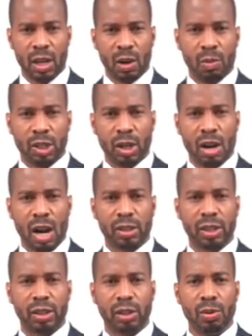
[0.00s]
which
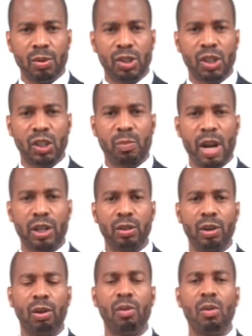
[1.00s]
constitutes the
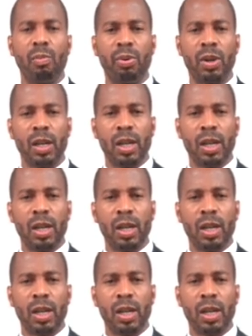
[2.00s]
special group